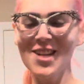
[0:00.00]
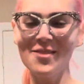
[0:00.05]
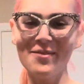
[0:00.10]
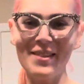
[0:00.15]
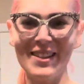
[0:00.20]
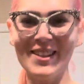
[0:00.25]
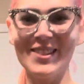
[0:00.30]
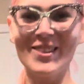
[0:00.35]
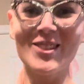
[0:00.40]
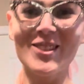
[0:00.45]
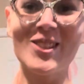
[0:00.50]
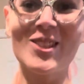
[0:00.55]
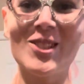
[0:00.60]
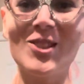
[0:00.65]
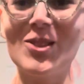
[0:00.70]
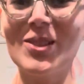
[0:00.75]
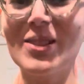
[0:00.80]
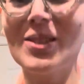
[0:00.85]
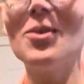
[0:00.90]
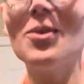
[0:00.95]
my little
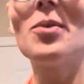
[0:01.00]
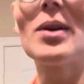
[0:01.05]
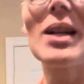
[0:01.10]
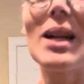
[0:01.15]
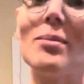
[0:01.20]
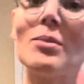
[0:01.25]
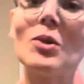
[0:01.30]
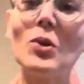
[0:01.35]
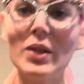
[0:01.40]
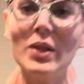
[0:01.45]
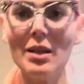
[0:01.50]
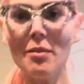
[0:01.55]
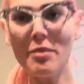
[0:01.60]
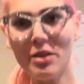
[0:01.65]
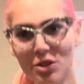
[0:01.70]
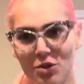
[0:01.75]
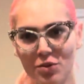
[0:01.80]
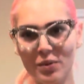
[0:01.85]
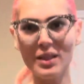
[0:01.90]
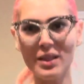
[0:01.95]
scooter. What I'm going to be
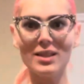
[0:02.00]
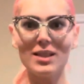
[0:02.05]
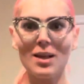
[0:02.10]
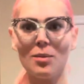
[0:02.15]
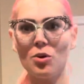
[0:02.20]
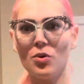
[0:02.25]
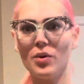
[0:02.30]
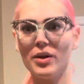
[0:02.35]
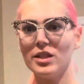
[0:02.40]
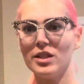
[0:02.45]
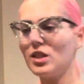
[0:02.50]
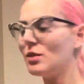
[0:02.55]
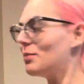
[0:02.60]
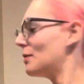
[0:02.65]
doing is I'm going to